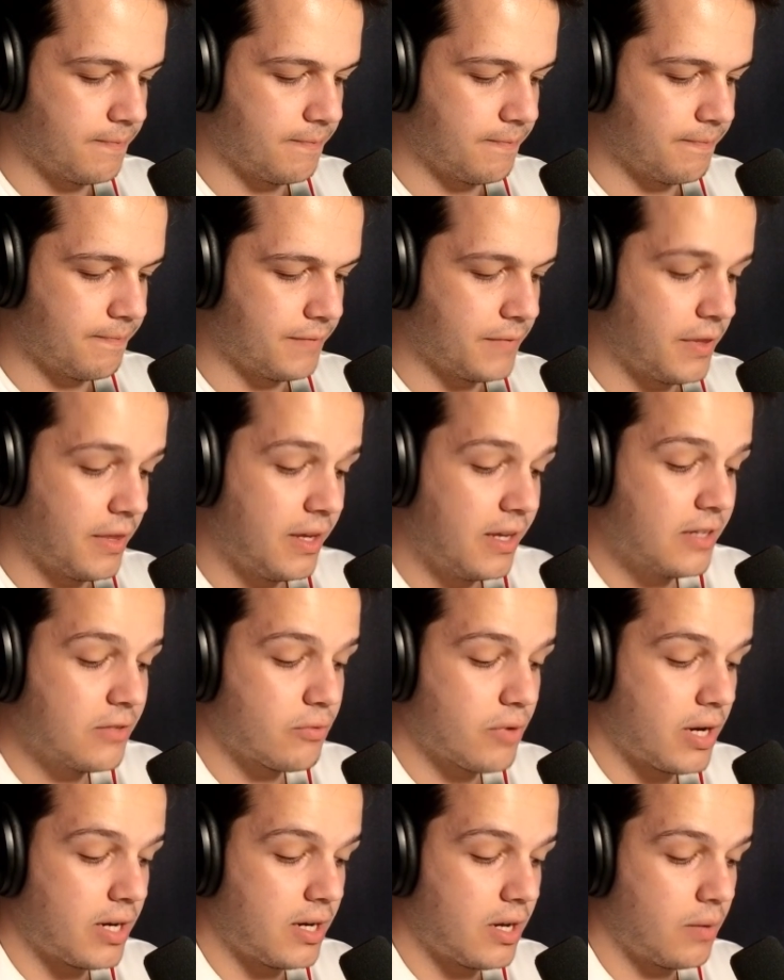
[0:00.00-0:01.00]
The thing is,
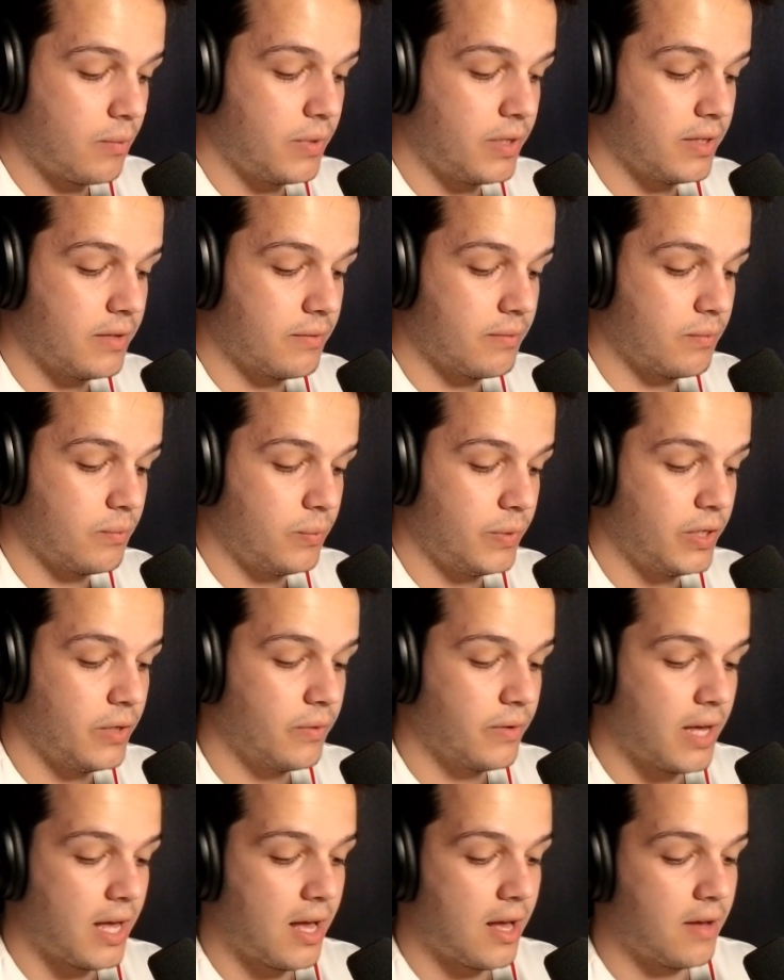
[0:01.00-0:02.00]
right now, we don't
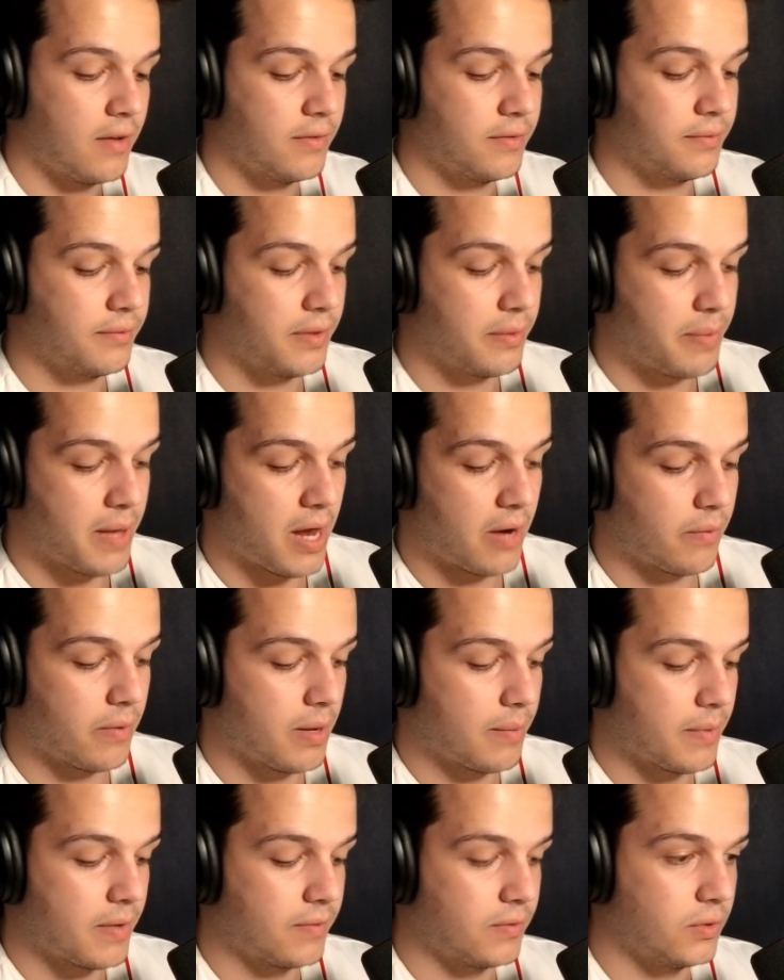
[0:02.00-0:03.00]
have the Battle
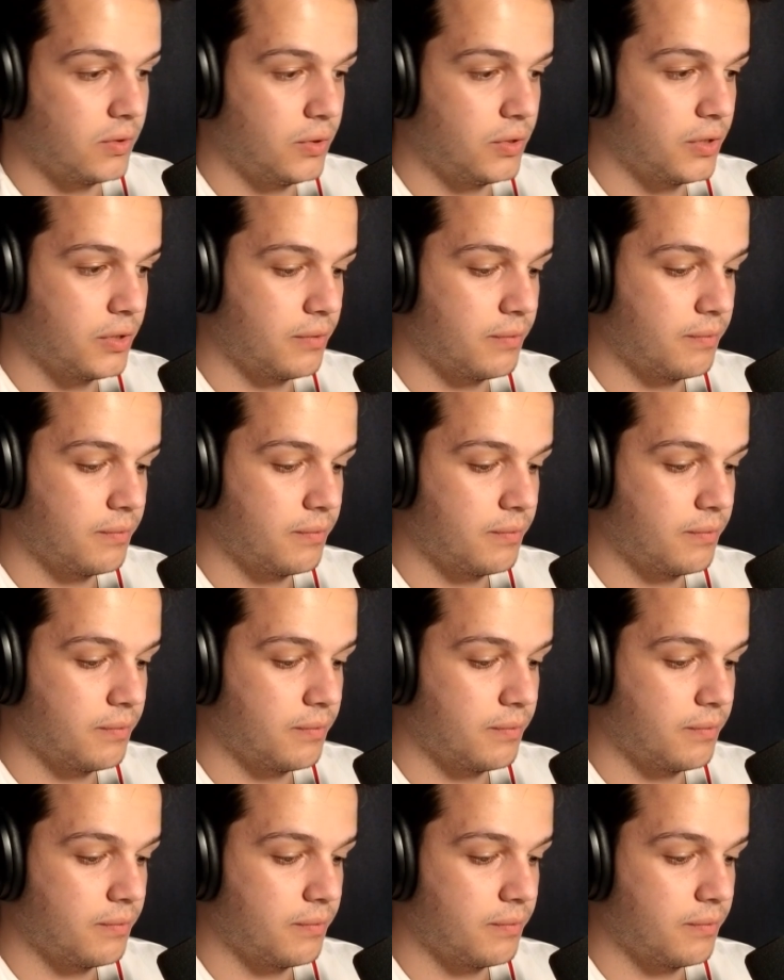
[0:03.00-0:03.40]
Ram evolution.